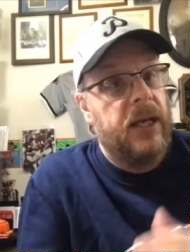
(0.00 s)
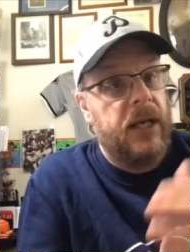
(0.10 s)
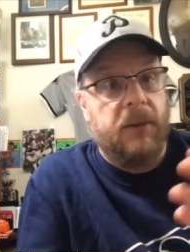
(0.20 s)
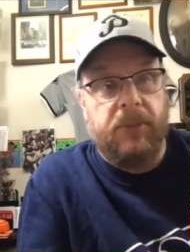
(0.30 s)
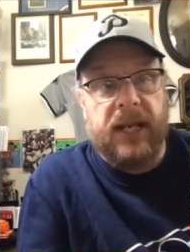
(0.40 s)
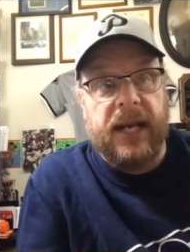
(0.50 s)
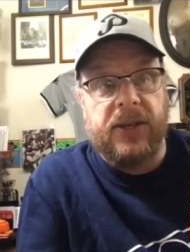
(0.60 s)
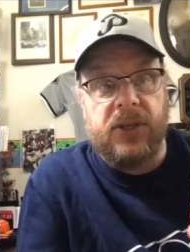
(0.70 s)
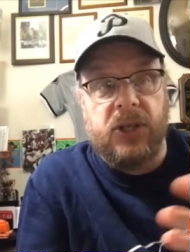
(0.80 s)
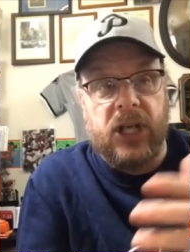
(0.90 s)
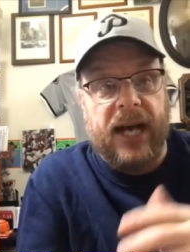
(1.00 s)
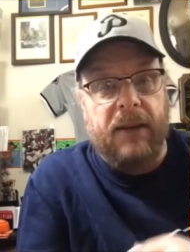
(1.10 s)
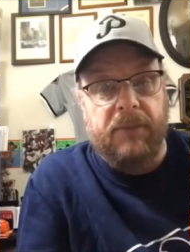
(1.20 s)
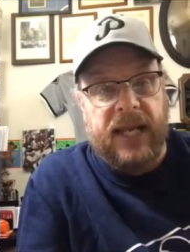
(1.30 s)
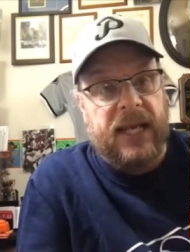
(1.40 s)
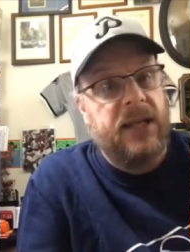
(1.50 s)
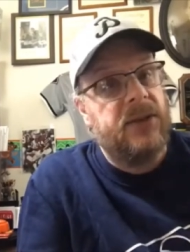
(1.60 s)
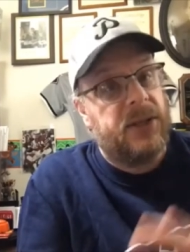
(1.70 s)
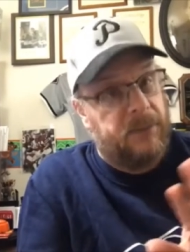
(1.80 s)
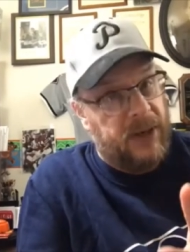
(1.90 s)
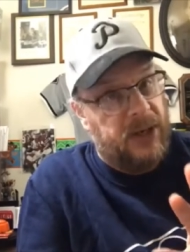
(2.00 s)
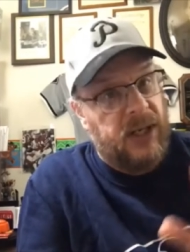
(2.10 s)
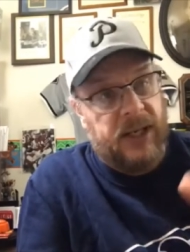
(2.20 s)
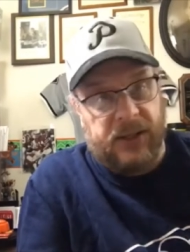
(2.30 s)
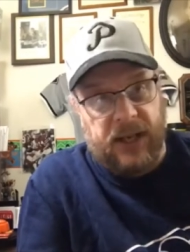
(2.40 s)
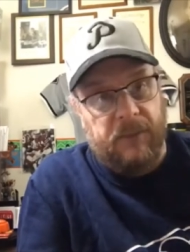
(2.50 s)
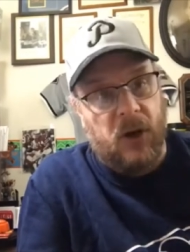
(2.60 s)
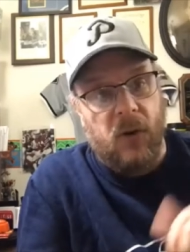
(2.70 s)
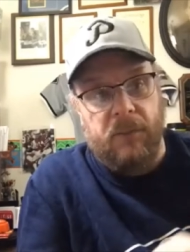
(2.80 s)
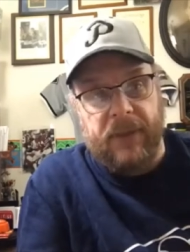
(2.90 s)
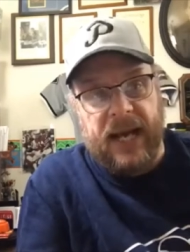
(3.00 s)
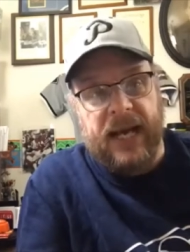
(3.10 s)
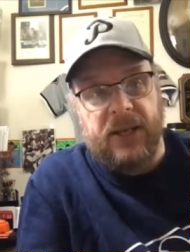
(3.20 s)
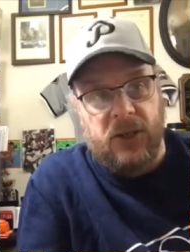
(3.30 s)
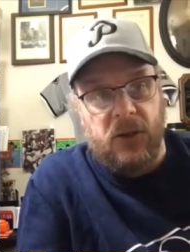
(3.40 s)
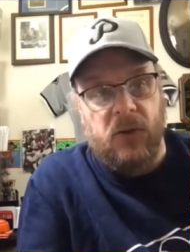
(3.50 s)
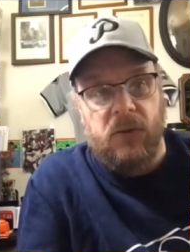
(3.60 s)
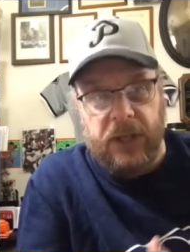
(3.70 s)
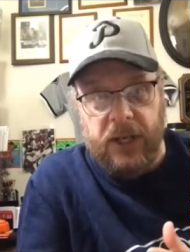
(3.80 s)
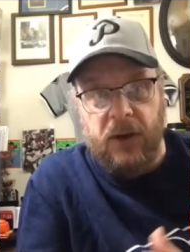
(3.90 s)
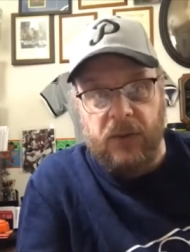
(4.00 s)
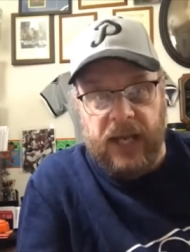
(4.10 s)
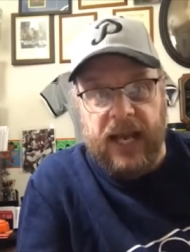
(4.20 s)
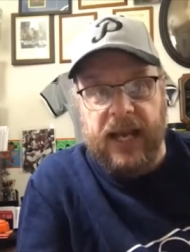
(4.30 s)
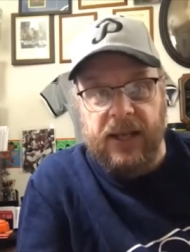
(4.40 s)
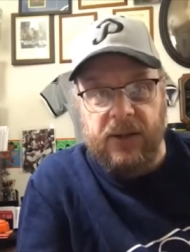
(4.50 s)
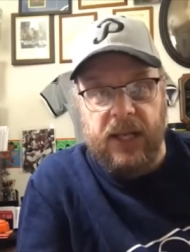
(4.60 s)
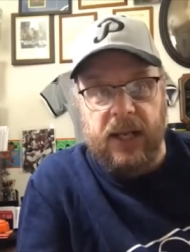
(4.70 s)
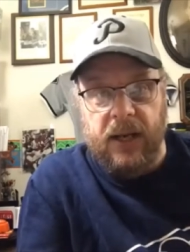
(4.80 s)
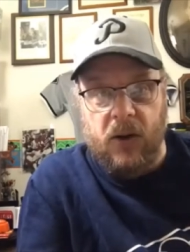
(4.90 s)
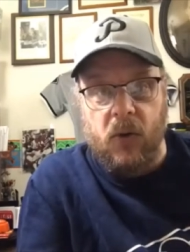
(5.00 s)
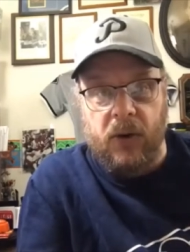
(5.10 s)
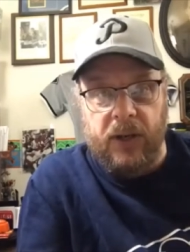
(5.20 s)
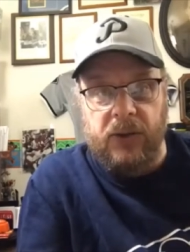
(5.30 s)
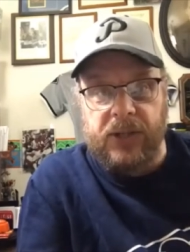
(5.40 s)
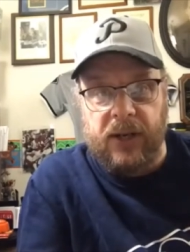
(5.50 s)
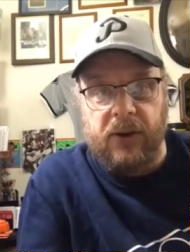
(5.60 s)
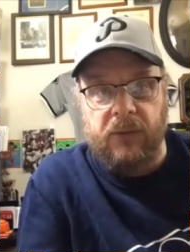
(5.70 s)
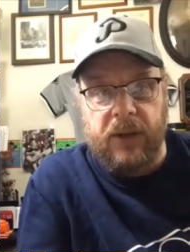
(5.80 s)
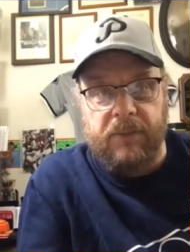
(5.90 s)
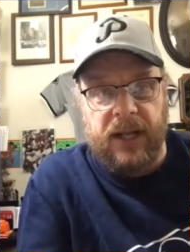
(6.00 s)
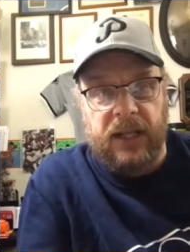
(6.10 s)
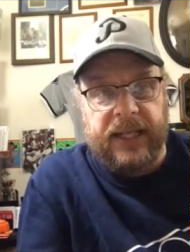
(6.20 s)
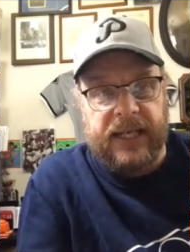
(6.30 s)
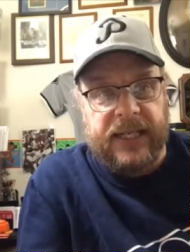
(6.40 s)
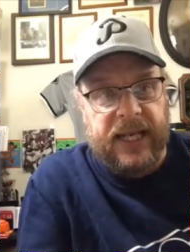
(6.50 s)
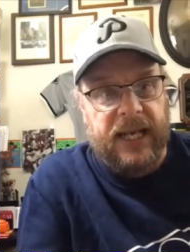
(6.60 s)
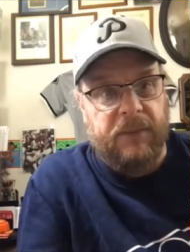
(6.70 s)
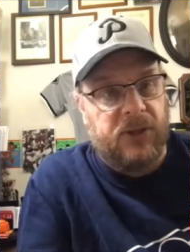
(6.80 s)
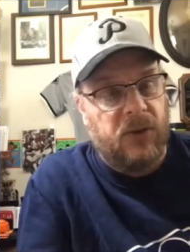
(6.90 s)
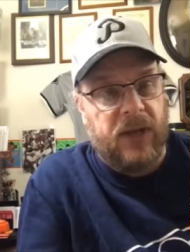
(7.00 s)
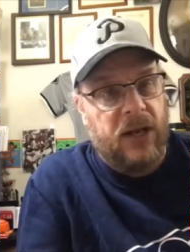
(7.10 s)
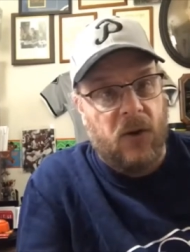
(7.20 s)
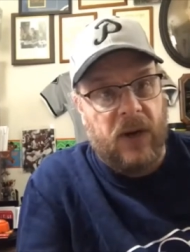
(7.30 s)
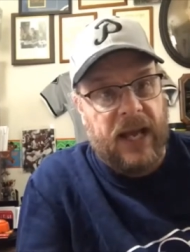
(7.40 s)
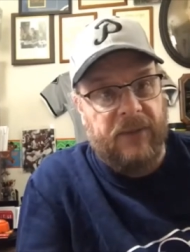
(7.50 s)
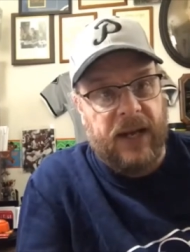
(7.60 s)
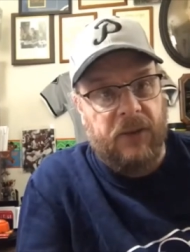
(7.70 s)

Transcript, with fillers: It applies to John Means, especially as I'm going back to, you know, the a, the uh, Orioles are a rebuilding team, so they don't have any